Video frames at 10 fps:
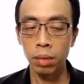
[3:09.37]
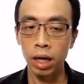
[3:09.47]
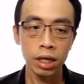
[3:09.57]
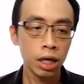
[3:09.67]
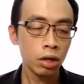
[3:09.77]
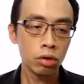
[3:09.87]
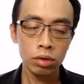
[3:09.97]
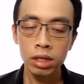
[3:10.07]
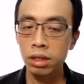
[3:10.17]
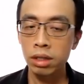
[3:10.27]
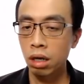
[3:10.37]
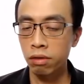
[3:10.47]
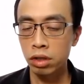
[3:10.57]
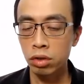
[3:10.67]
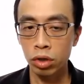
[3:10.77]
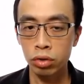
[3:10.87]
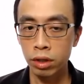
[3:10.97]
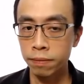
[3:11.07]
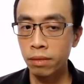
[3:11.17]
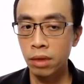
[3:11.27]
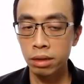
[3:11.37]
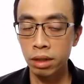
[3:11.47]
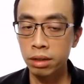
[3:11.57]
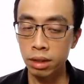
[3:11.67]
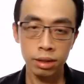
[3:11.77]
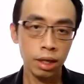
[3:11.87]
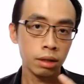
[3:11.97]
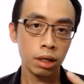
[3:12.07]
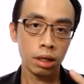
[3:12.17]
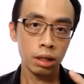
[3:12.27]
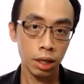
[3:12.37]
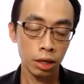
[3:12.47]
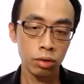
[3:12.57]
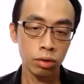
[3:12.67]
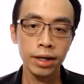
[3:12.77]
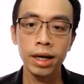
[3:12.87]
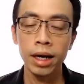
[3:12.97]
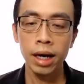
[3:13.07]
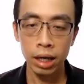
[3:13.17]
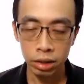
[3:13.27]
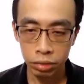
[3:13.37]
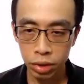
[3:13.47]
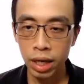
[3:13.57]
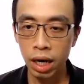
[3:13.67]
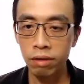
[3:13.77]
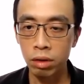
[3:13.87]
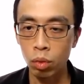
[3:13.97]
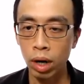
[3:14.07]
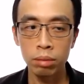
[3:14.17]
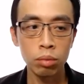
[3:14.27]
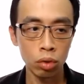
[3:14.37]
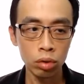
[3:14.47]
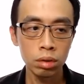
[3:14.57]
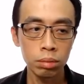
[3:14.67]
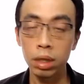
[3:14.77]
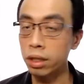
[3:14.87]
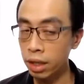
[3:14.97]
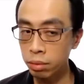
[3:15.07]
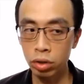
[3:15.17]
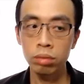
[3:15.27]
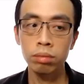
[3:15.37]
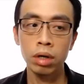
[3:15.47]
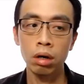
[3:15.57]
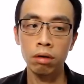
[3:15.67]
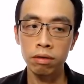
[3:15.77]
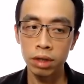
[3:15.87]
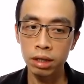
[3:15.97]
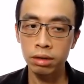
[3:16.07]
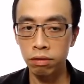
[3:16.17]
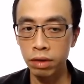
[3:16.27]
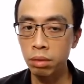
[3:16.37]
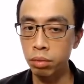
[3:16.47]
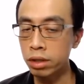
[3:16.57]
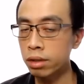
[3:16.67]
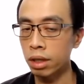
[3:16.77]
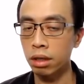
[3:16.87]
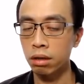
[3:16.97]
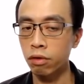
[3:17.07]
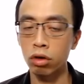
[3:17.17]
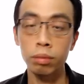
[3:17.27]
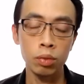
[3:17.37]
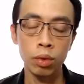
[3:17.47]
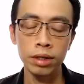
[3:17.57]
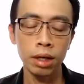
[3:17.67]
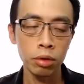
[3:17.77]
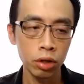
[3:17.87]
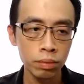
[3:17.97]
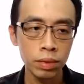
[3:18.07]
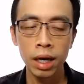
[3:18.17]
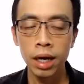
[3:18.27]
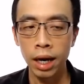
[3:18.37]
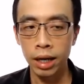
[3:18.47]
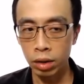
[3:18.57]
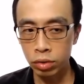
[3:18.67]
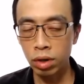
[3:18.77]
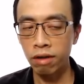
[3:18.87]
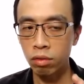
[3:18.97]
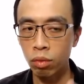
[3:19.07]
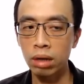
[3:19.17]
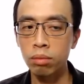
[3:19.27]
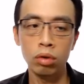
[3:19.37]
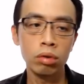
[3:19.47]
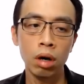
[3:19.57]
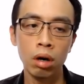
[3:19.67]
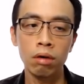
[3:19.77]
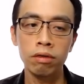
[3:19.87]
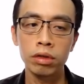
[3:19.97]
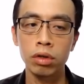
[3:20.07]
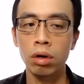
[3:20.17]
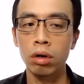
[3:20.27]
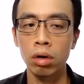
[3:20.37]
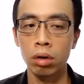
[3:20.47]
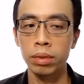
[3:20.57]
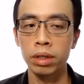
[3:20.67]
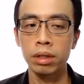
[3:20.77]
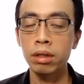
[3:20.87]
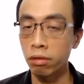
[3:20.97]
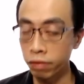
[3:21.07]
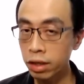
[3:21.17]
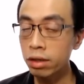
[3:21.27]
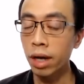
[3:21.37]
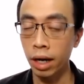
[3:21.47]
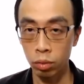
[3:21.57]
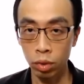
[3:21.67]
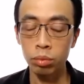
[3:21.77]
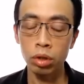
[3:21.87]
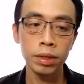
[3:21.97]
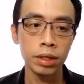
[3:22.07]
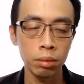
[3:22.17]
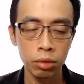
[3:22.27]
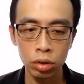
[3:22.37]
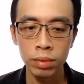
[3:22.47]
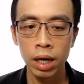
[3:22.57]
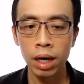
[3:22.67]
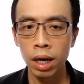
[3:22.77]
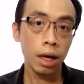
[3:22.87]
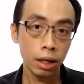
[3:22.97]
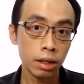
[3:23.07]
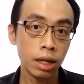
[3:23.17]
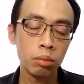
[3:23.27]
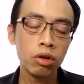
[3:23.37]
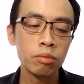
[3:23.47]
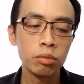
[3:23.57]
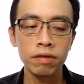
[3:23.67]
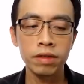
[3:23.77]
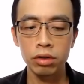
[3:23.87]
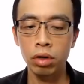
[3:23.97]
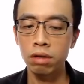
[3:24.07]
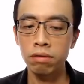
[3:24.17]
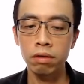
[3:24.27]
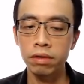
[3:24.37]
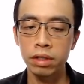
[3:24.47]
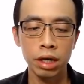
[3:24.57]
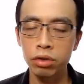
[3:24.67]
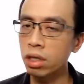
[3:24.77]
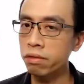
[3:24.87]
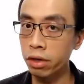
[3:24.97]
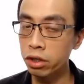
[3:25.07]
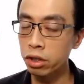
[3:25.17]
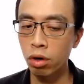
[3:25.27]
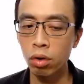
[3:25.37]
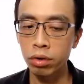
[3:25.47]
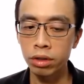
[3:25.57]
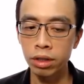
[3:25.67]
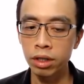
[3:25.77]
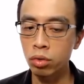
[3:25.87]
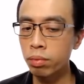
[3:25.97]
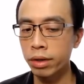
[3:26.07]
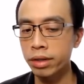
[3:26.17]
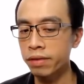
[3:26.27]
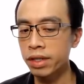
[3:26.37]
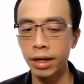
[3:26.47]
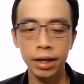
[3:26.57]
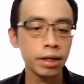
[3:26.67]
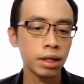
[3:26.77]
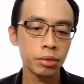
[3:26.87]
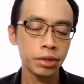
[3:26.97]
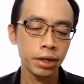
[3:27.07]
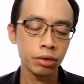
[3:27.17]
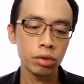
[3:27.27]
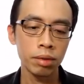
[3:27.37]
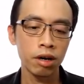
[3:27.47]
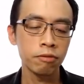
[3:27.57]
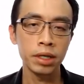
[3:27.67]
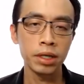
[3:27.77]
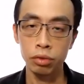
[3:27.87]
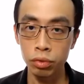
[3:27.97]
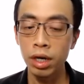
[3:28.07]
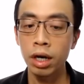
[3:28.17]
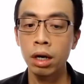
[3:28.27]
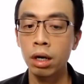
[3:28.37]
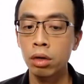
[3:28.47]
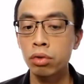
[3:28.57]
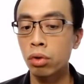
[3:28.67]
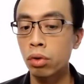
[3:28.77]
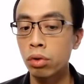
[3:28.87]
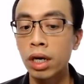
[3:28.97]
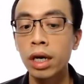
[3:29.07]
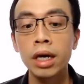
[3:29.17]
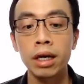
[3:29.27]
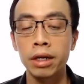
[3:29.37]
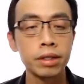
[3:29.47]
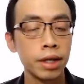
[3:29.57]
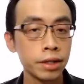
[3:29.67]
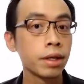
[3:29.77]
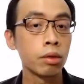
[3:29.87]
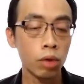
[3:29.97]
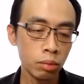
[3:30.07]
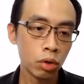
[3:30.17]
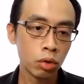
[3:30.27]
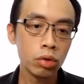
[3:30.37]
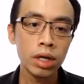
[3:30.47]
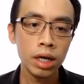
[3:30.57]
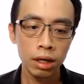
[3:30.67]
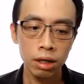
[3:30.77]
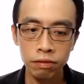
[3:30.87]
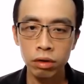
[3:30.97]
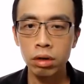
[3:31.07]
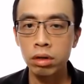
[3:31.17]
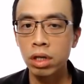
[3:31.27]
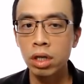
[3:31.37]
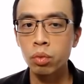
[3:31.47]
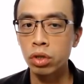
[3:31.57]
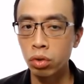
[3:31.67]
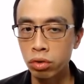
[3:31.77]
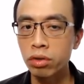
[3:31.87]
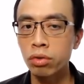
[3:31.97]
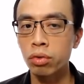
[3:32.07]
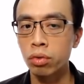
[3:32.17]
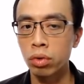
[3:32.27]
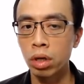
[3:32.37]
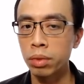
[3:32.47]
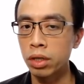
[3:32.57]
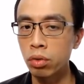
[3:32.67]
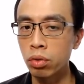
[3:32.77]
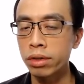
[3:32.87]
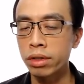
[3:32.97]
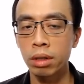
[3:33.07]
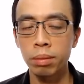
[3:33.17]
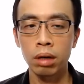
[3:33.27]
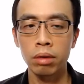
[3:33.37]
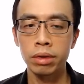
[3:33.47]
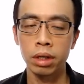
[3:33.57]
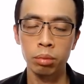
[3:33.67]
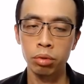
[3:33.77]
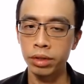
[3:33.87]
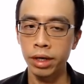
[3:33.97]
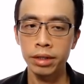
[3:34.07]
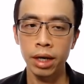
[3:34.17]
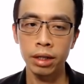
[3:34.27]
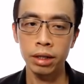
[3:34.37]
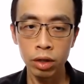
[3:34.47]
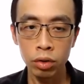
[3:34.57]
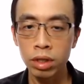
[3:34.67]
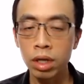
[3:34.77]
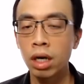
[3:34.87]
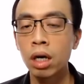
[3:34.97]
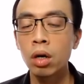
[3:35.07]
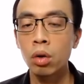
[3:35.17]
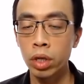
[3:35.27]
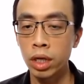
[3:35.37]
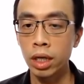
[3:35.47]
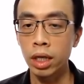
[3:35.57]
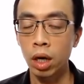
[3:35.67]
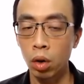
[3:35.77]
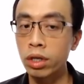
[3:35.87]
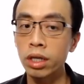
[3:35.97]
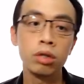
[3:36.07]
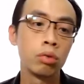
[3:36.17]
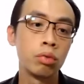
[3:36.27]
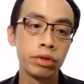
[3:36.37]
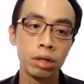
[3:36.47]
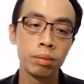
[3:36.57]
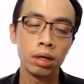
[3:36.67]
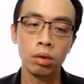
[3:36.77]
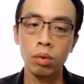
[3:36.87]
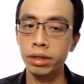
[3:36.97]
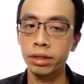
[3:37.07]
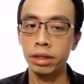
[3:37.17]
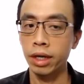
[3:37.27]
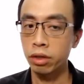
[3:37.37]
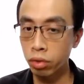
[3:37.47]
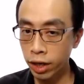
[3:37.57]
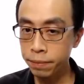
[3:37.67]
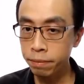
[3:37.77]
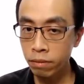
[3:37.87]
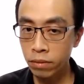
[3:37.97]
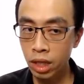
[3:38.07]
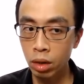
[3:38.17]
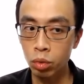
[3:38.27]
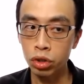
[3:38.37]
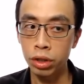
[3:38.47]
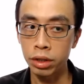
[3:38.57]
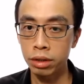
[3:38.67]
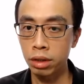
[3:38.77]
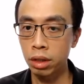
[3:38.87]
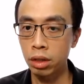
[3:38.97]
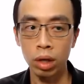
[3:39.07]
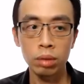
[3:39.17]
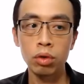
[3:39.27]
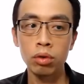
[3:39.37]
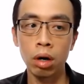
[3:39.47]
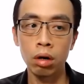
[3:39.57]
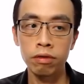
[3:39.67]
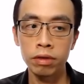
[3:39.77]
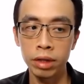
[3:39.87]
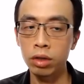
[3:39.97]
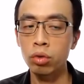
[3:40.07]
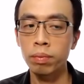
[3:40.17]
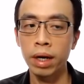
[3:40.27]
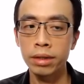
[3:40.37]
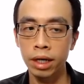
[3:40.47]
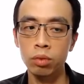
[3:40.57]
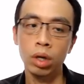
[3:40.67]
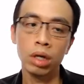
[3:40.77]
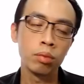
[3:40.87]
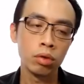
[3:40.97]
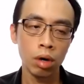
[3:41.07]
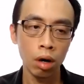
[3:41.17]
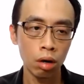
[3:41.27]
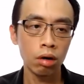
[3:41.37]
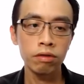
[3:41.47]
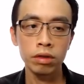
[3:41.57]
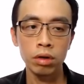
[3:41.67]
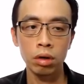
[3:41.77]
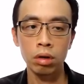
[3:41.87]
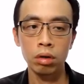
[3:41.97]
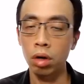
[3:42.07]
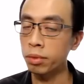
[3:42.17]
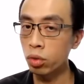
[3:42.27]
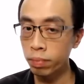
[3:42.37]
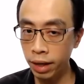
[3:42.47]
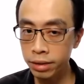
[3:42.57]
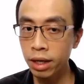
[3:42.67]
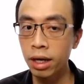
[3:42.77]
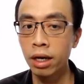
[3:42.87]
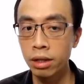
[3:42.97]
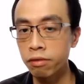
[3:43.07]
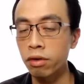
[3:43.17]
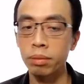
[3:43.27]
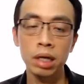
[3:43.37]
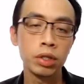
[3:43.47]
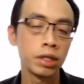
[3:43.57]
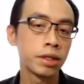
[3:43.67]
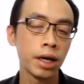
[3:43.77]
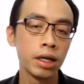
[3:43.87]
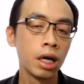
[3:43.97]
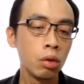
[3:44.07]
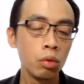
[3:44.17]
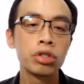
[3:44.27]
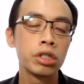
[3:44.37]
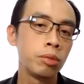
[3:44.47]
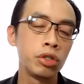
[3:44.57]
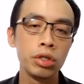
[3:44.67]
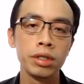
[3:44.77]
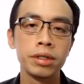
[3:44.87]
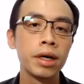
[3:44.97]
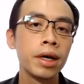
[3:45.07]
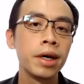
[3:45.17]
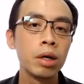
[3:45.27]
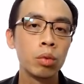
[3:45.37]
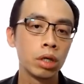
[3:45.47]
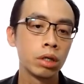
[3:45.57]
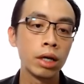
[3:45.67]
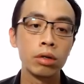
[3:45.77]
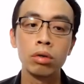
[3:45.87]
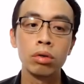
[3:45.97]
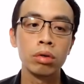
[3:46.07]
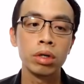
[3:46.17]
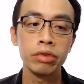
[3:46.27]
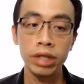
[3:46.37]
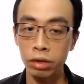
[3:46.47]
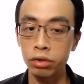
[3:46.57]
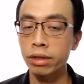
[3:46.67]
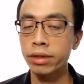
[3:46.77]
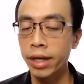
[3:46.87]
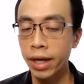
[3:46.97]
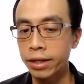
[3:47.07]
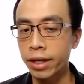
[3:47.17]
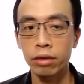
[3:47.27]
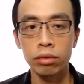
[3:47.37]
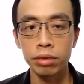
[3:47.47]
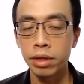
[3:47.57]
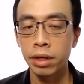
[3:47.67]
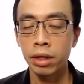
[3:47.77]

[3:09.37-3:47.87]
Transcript: But you notice for this question, since inside the electrolyte, I already have 1 mole per dm cube of nickel sulfate, because the volume is 1 dm cube. And I also have 1 mole of your copper sulfate at 1 mole per dm cube. And the number of mole of electron involved is actually a very small quantity, 2.798 times 10 to the power of minus 2. So it is less than 1 mole. And therefore, we don't need to be too concerned about the process at the anode. We only need to worry about what is the electrolyte, which is 1 mole of nickel 2 plus and 1 mole of your copper 2 plus. Then from there we decide which species will undergo reduction at the cathode.